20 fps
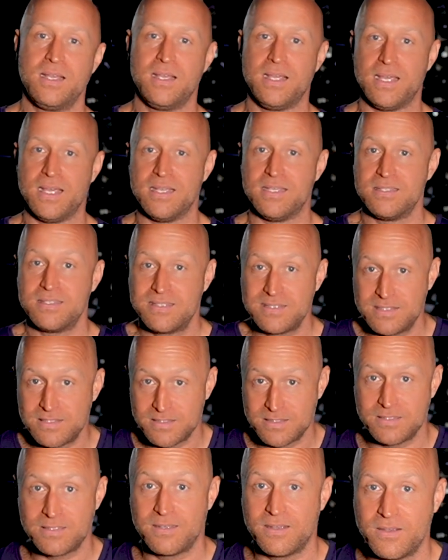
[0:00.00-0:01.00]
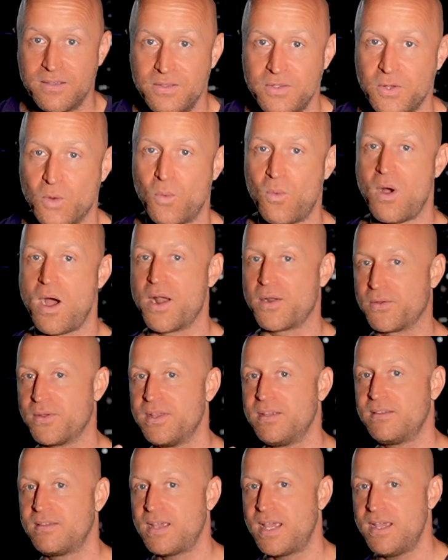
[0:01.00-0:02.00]
is your water
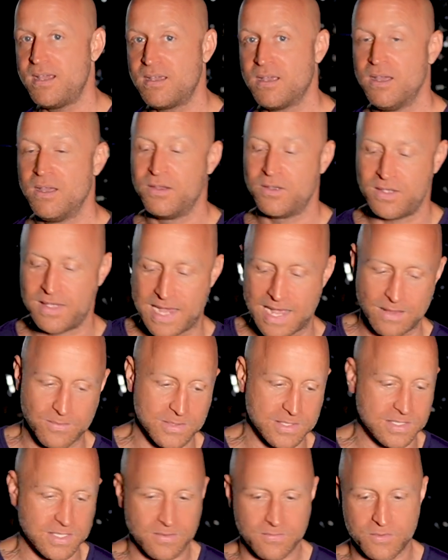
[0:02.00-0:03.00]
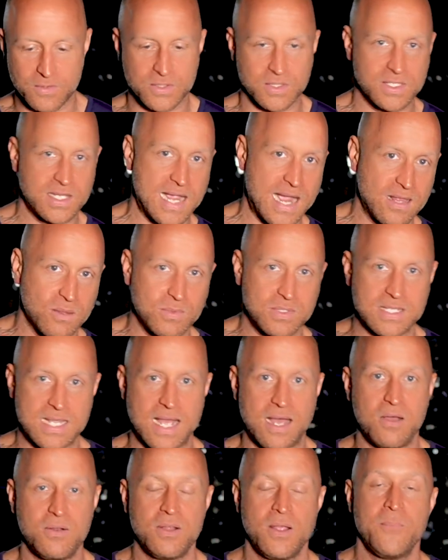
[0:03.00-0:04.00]
intake, calories in versus calories
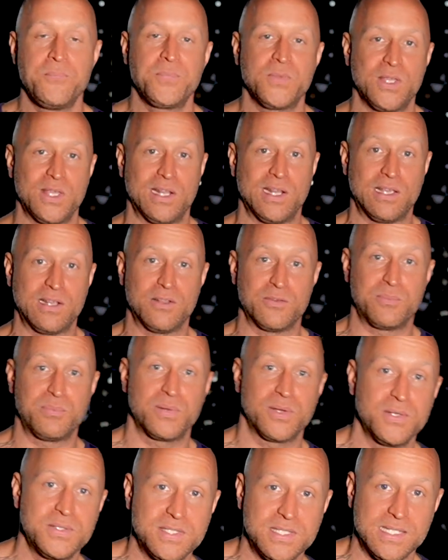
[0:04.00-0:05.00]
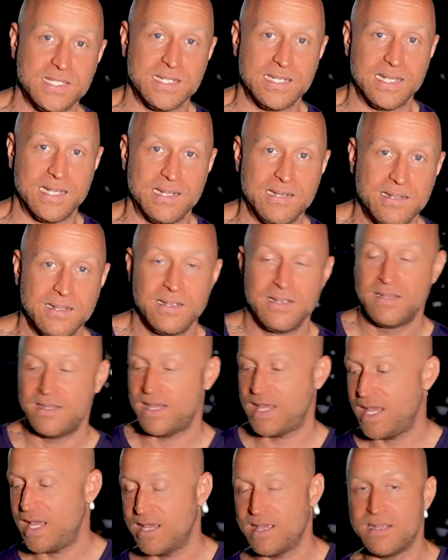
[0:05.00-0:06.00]
out, getting enough protein in,
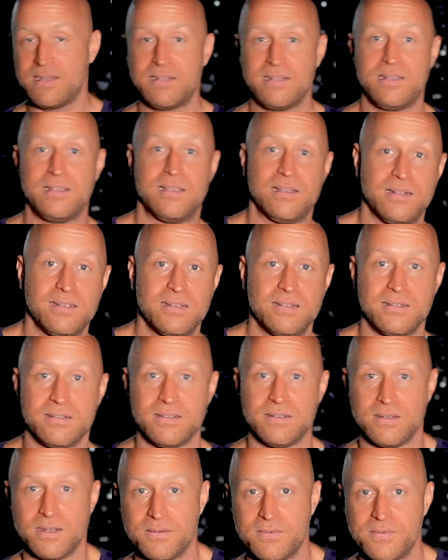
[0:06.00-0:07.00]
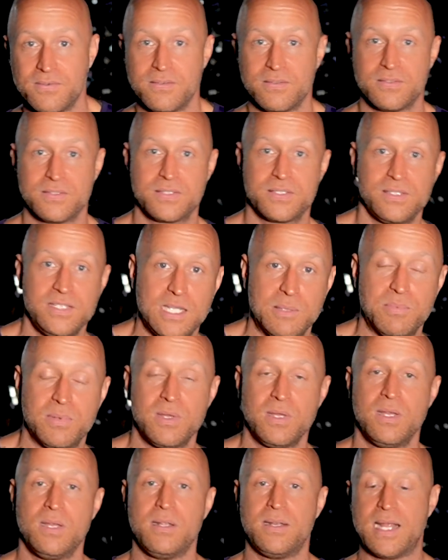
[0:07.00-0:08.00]
and getting enough
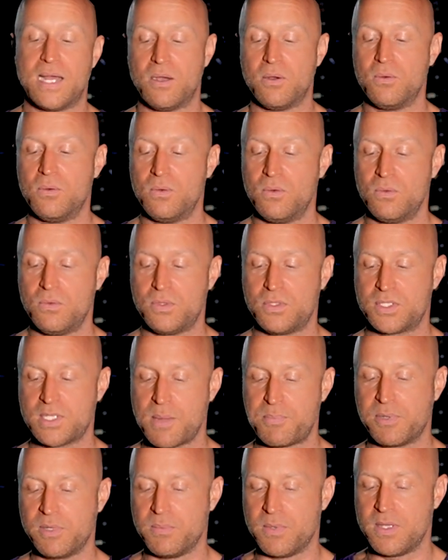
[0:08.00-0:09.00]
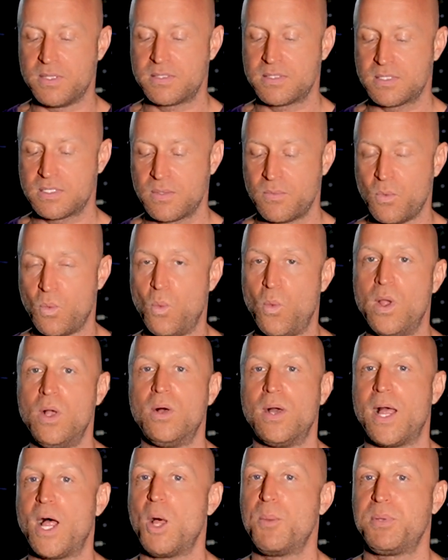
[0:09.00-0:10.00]
sleep. Now, supplements
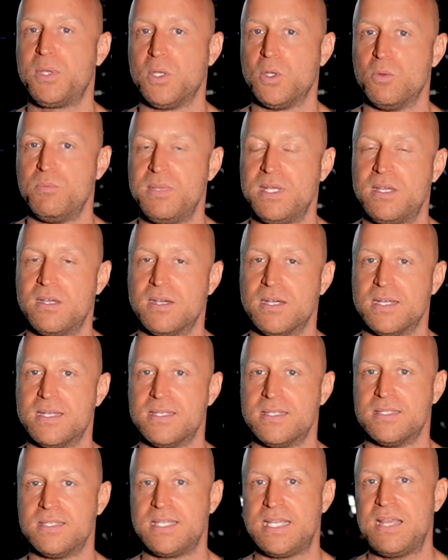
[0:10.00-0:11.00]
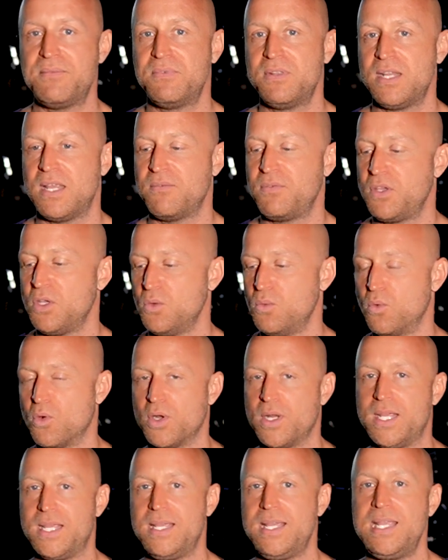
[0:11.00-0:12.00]
will help you because even if you
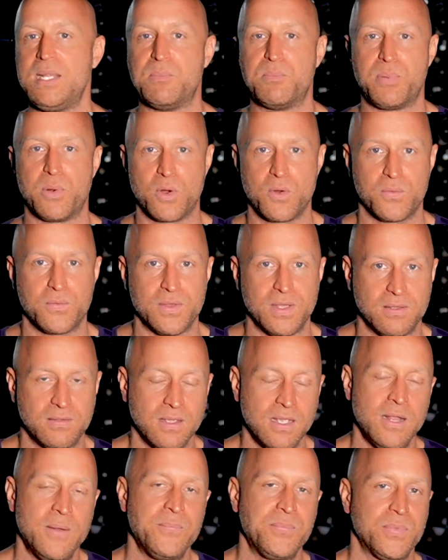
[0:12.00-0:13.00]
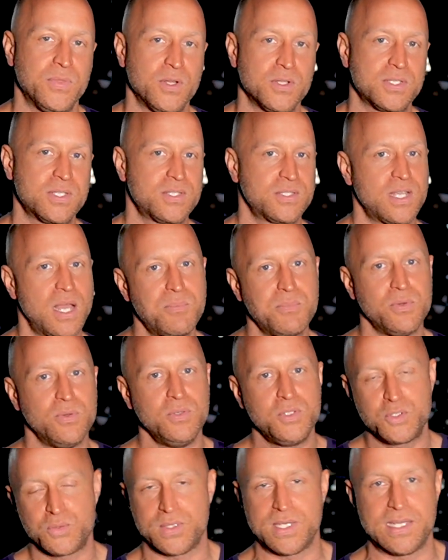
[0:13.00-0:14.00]
were to eat perfect, there's some
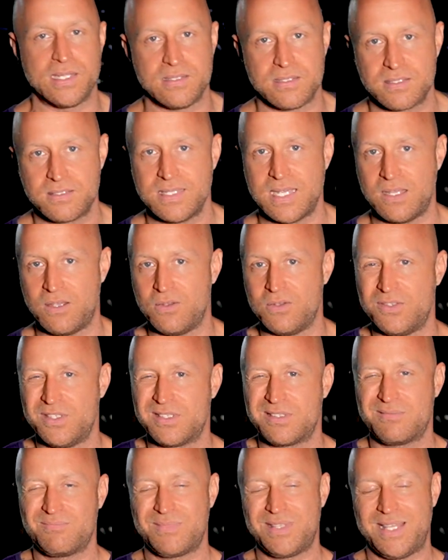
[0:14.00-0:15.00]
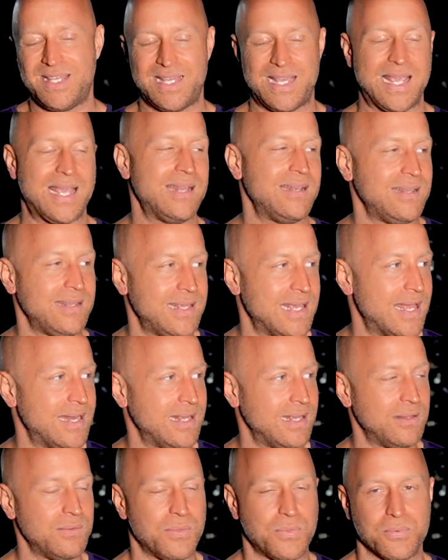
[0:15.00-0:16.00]
nutrients that you just can't
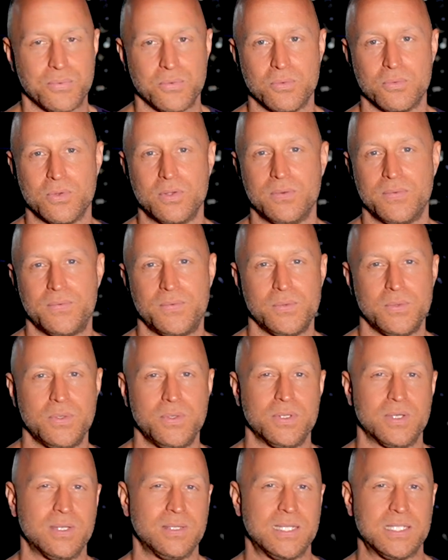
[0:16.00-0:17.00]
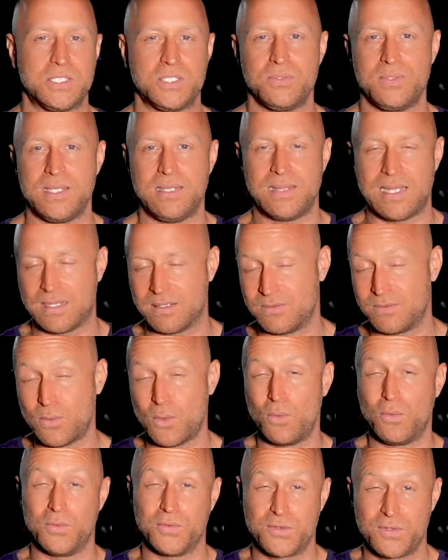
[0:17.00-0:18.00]
get in through real food unless you eat like a
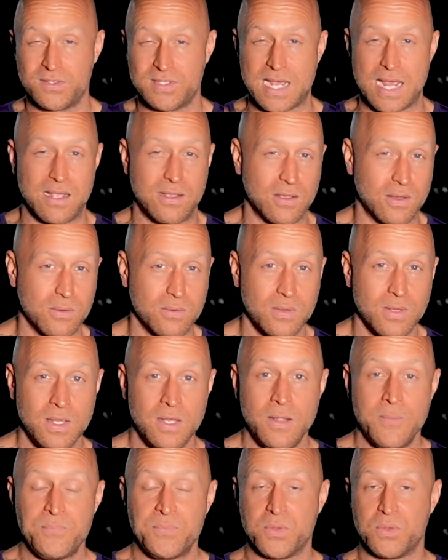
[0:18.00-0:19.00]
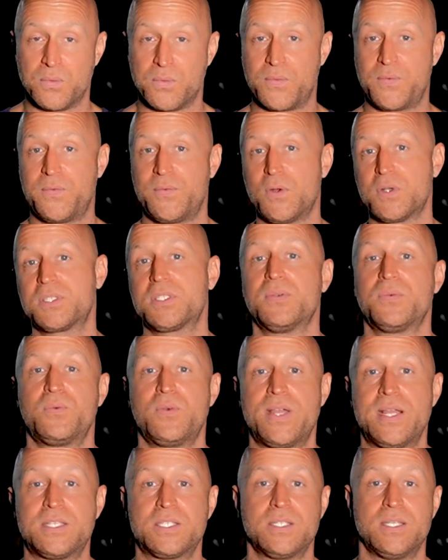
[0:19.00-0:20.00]
total psycho. The first of
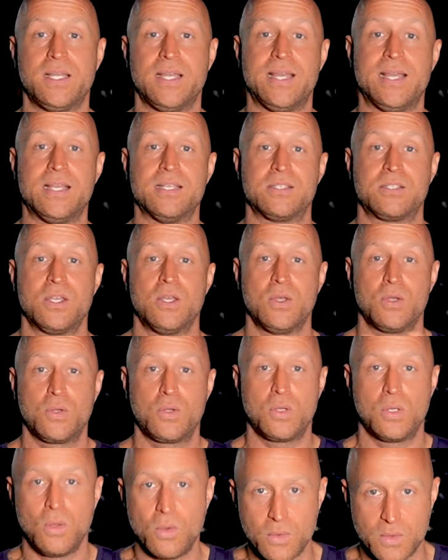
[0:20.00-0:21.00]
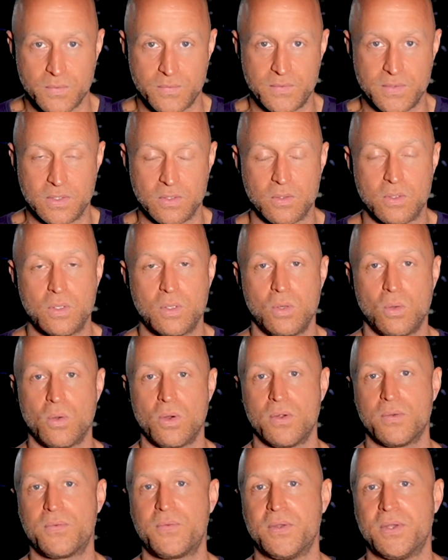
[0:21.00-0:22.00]
which is chlorophyll.
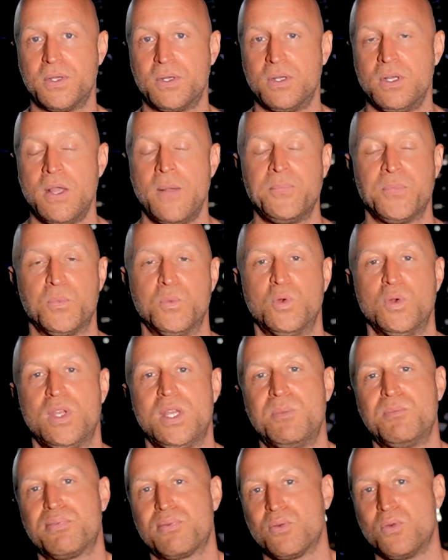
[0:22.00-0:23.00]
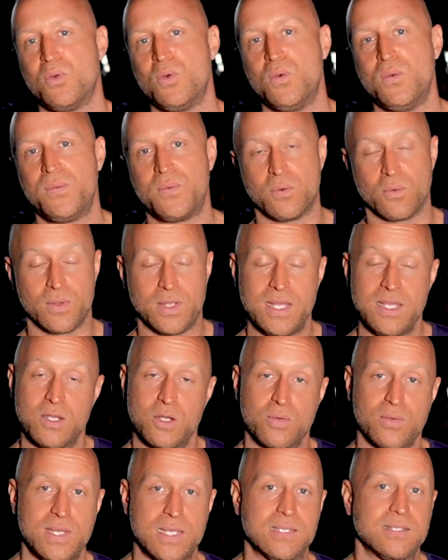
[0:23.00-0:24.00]
Chlorophyll will improve or
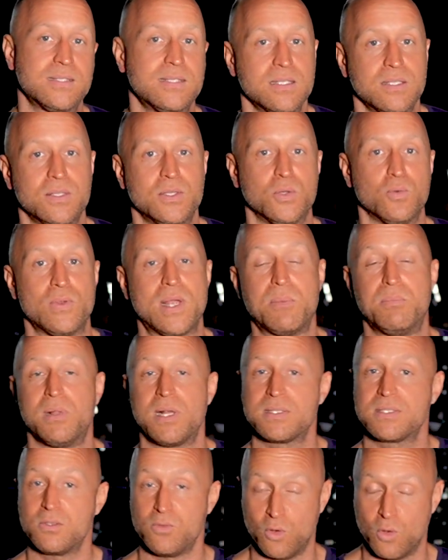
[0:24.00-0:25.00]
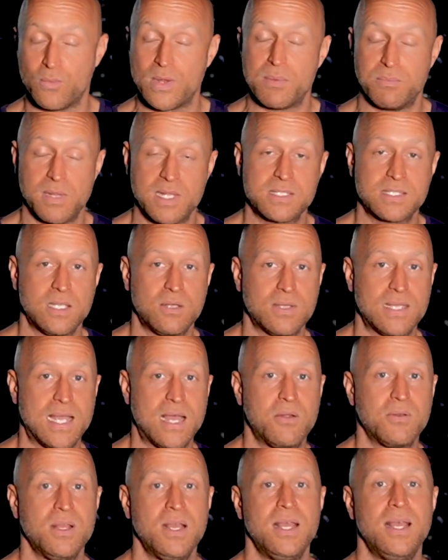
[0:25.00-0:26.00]
increase your red blood cell
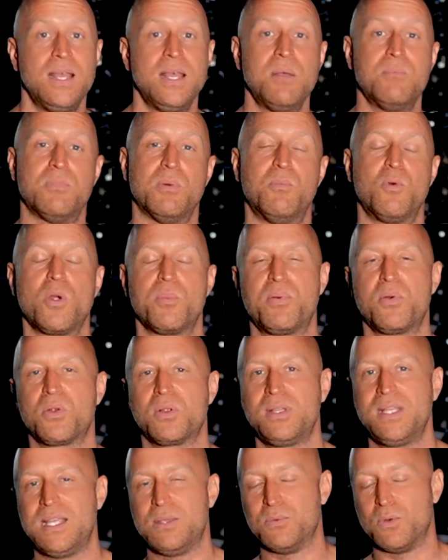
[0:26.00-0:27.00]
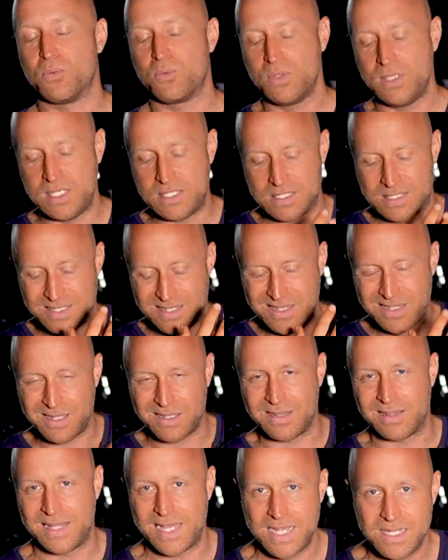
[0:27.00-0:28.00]
count, but more importantly, it will really just
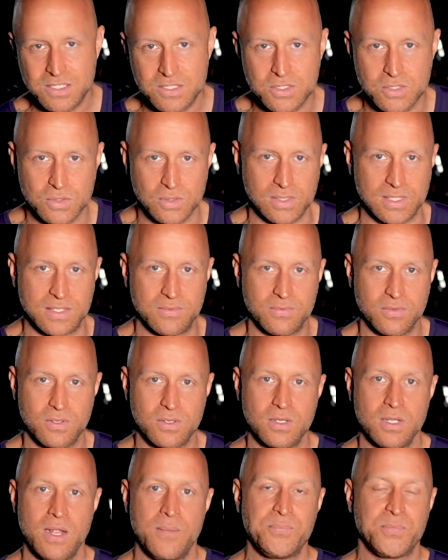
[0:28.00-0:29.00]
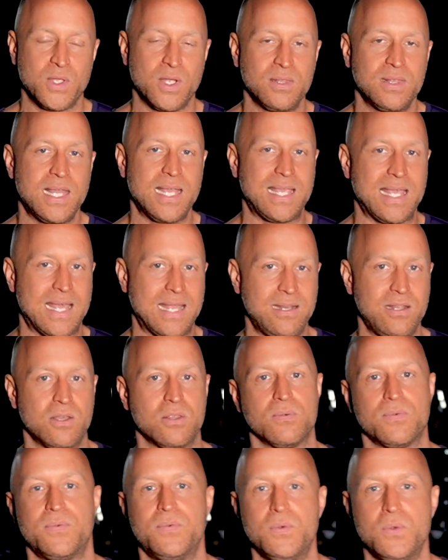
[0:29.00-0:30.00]
cleanse your liver unlike any
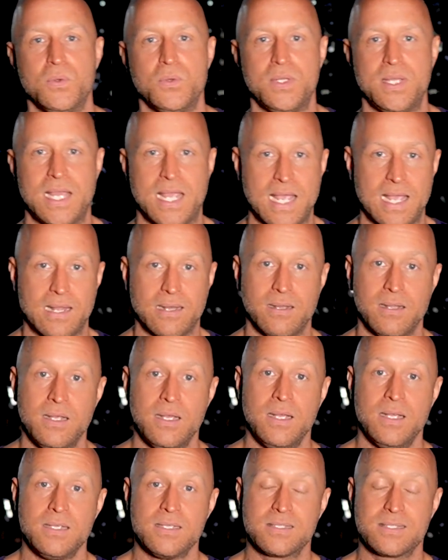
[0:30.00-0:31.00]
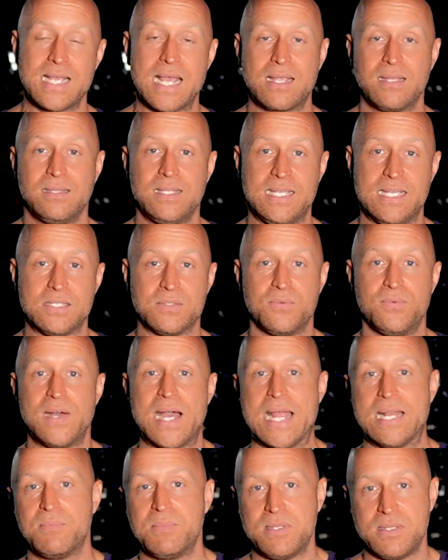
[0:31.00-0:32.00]
other food can. Secondly is
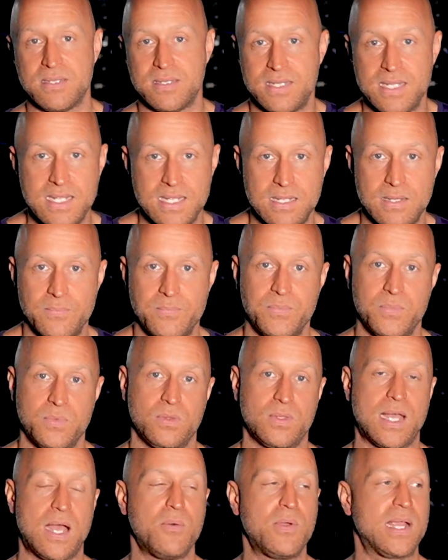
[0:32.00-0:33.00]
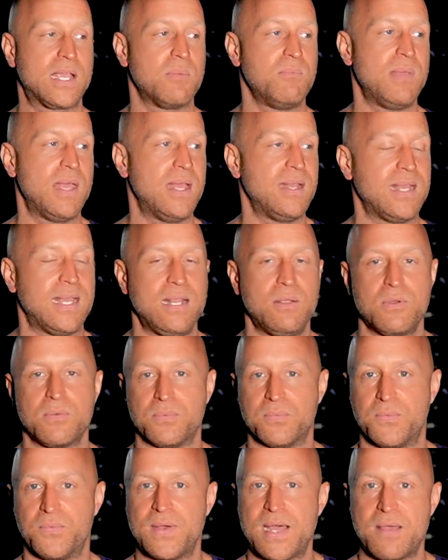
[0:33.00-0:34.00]
vitamin D. I recommend anywhere
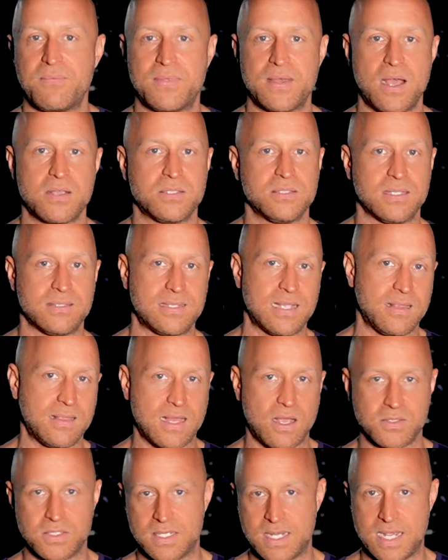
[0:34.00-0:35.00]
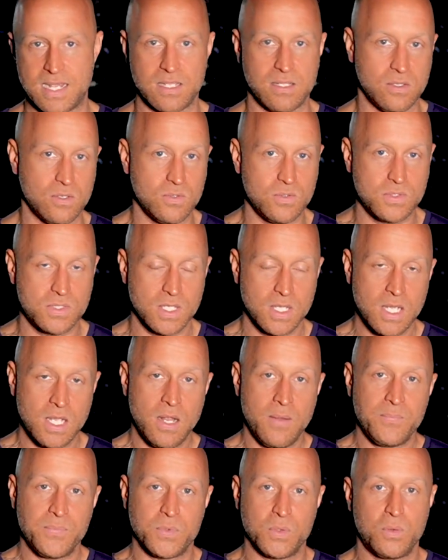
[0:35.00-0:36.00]
from 5,000 to 10,000 IUs.
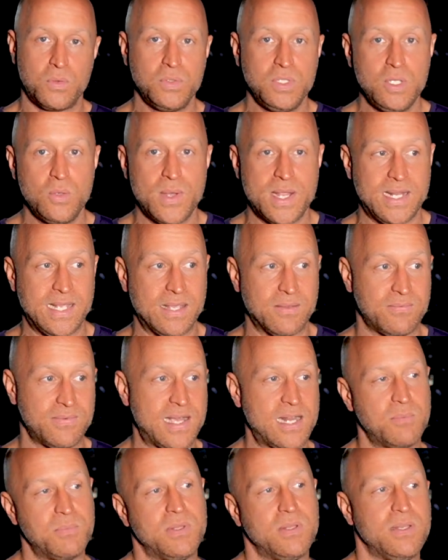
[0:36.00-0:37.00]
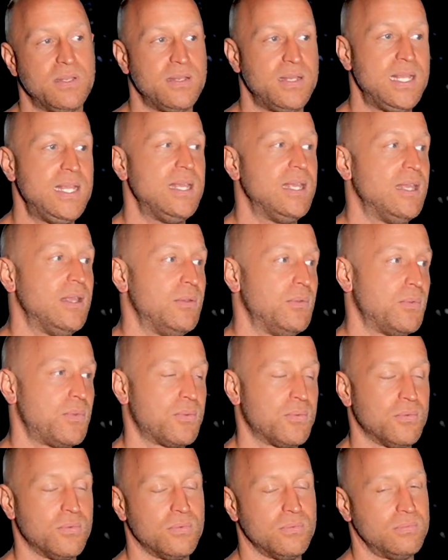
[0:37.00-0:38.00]
The only way to get vitamin D in
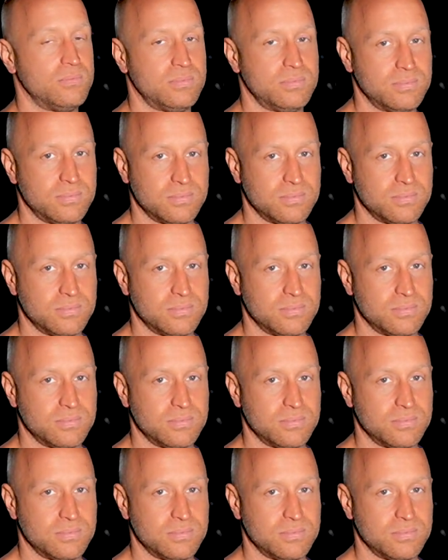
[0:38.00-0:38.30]
through